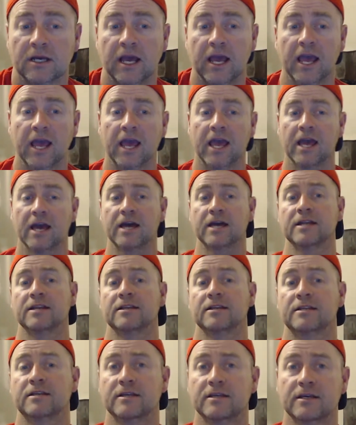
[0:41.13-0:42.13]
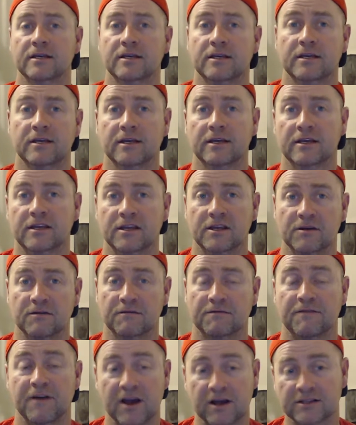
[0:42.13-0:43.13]
and you
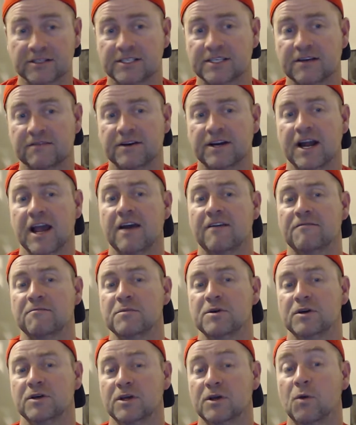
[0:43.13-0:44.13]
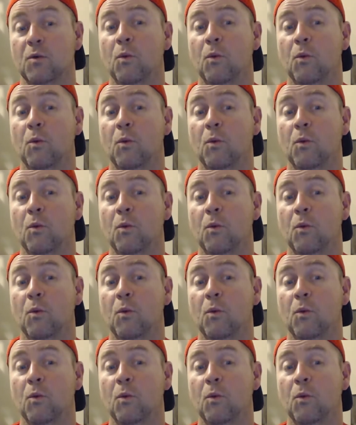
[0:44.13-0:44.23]
found $7.5 million,